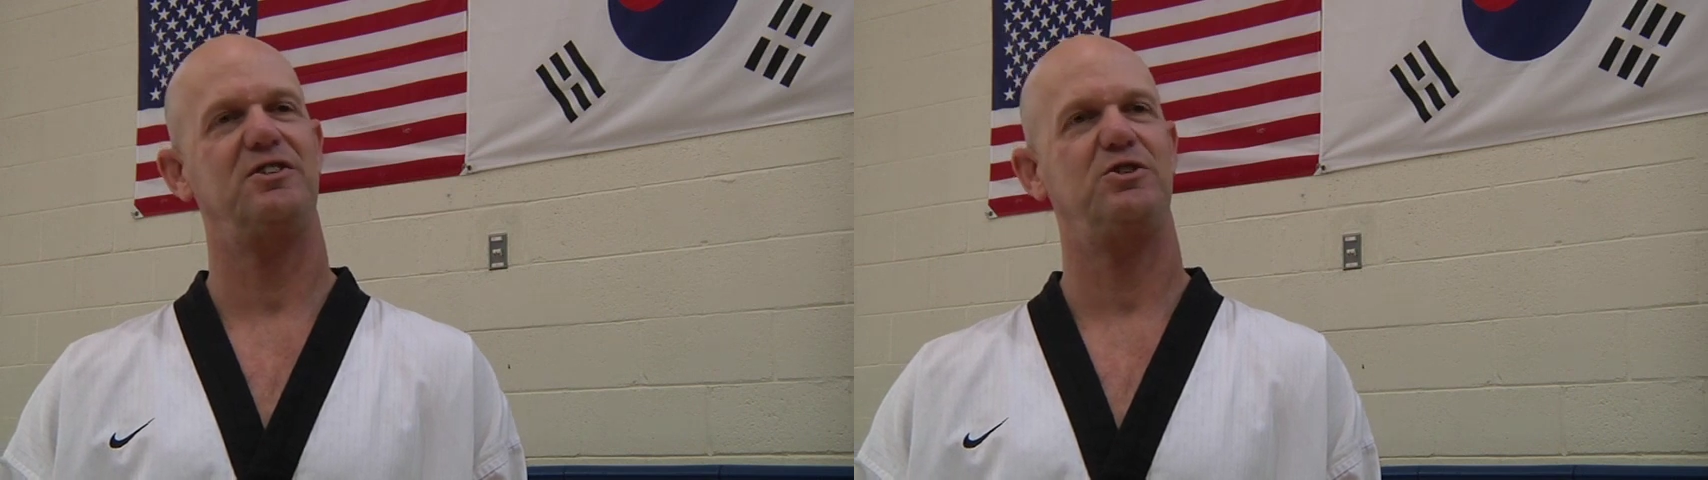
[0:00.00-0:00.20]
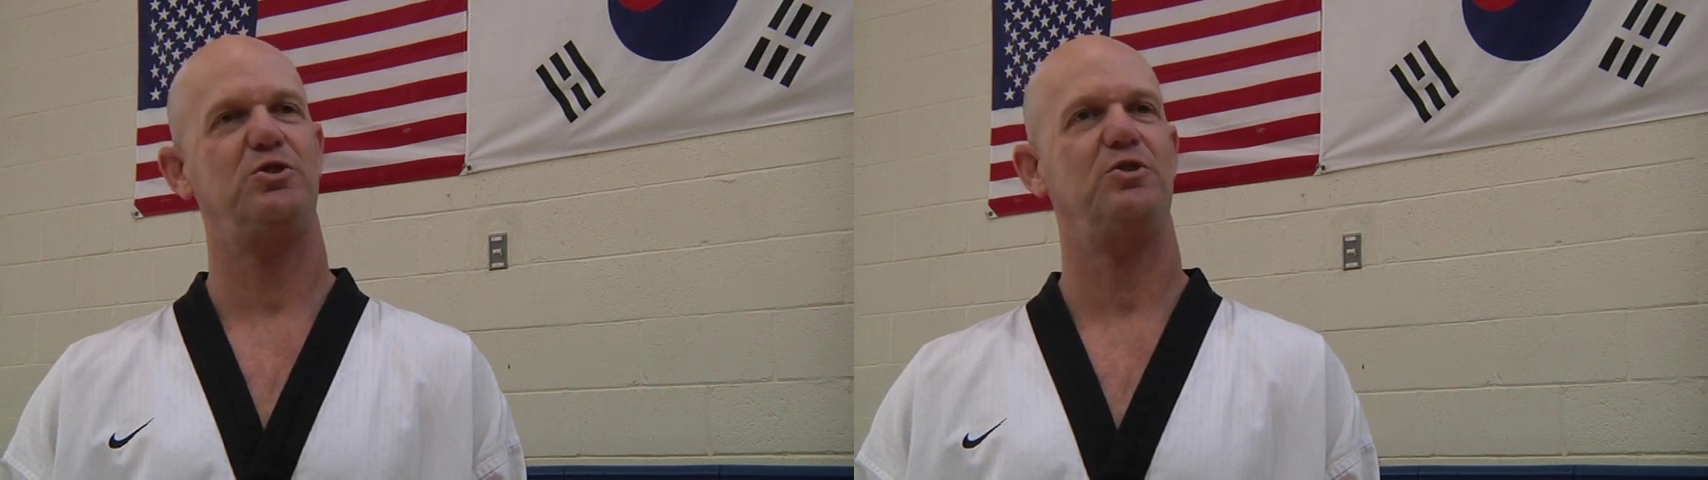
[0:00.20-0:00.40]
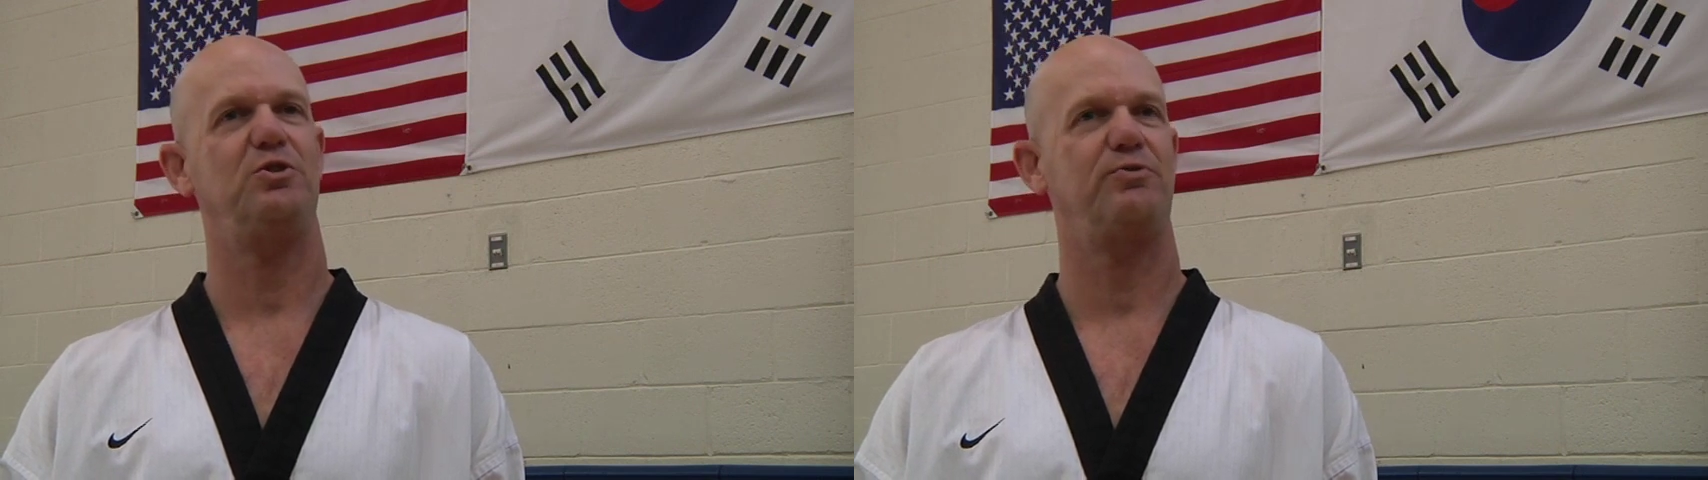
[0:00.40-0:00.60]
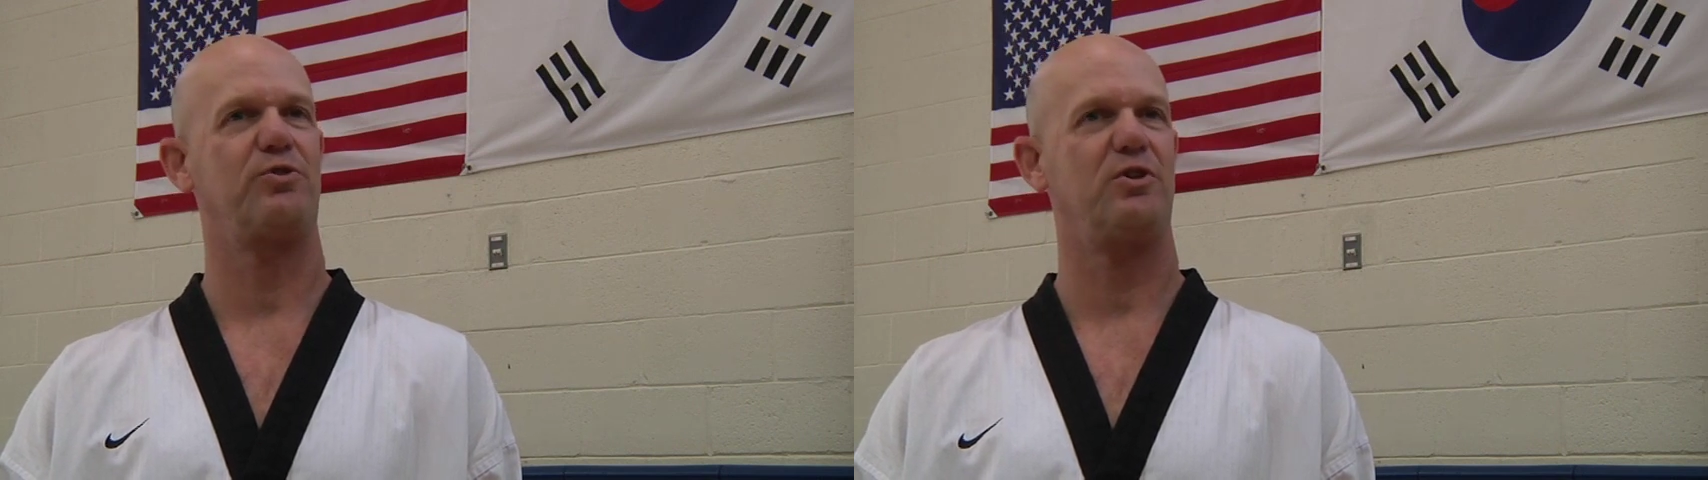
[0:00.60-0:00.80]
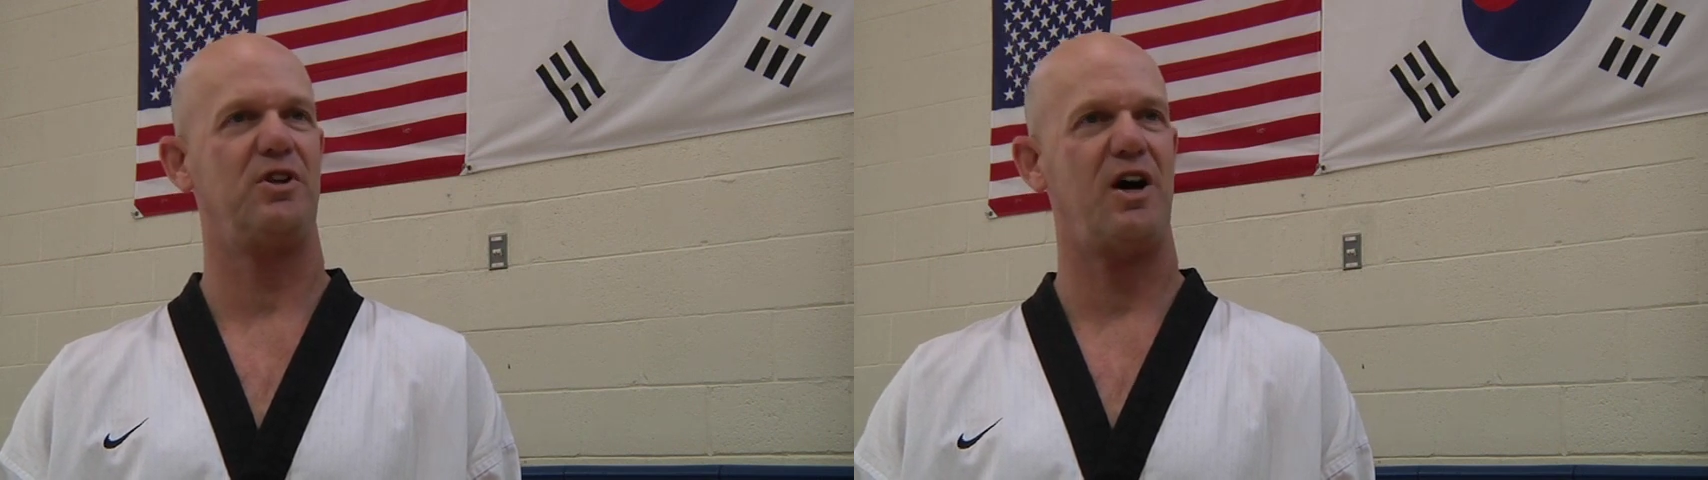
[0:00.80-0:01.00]
that you could do
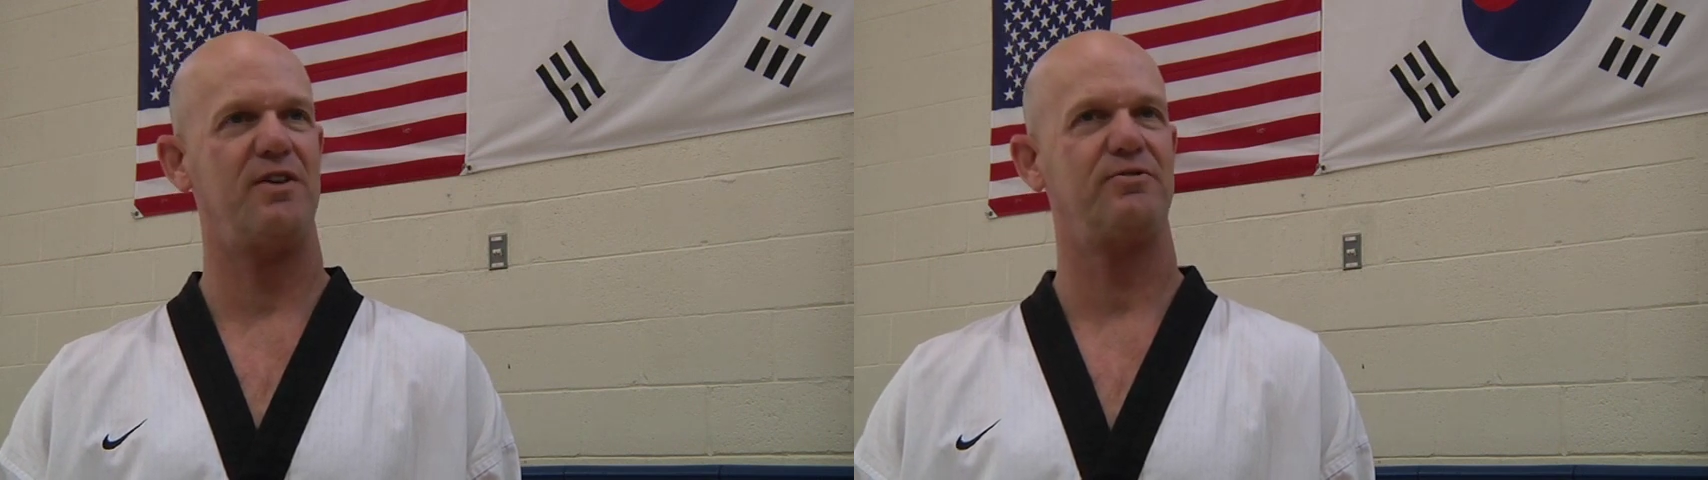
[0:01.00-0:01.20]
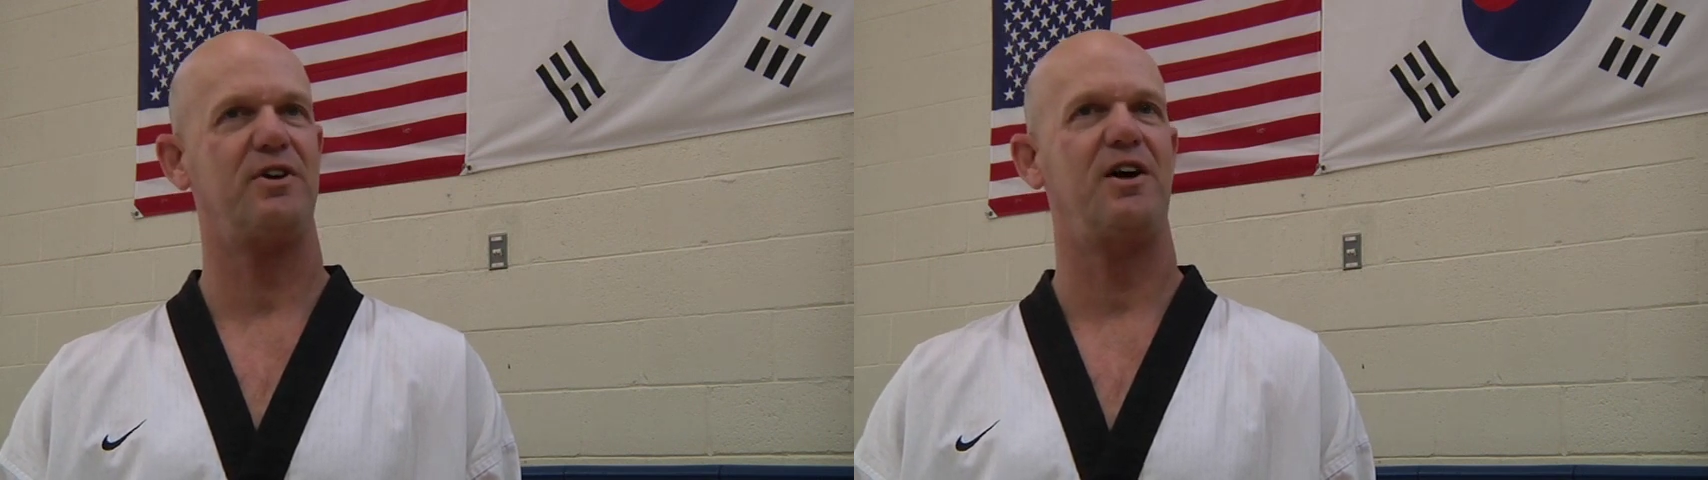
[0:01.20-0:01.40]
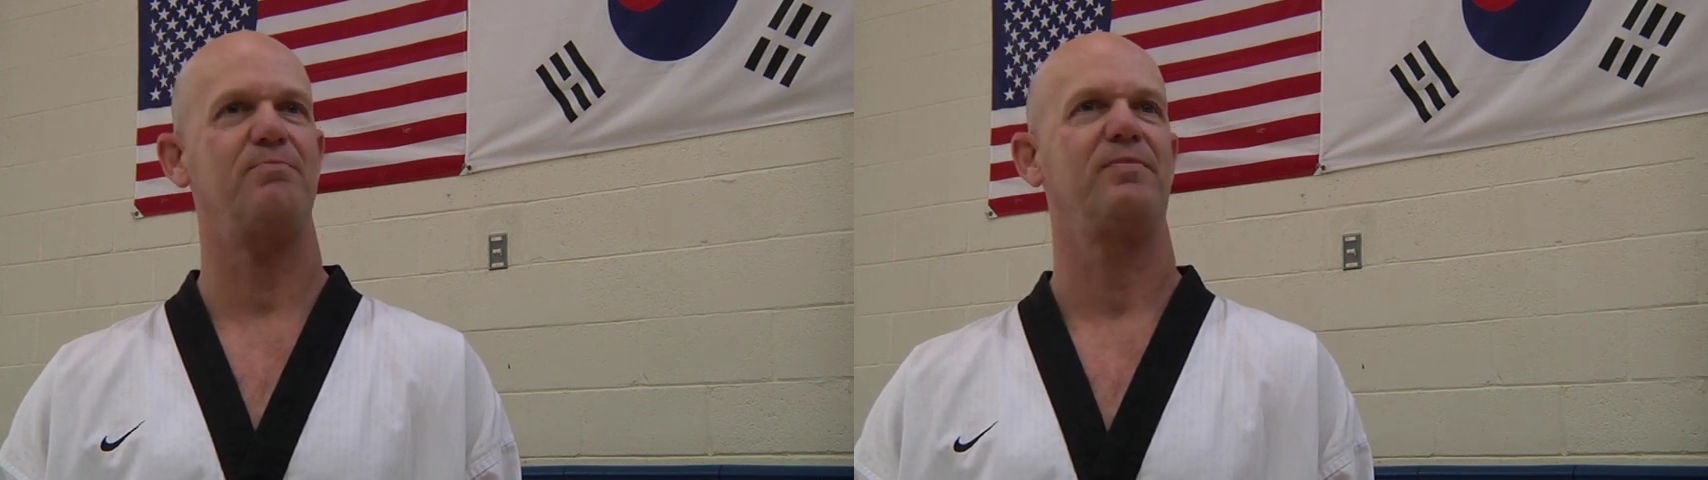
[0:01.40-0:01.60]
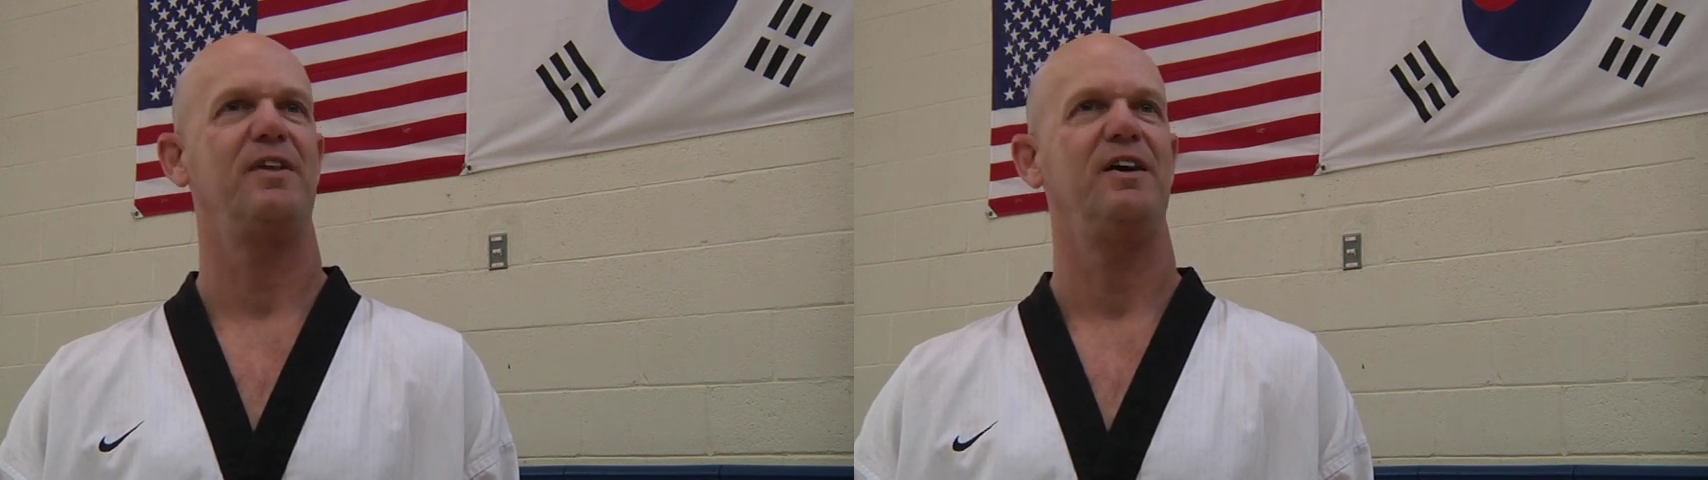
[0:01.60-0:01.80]
for a lifetime.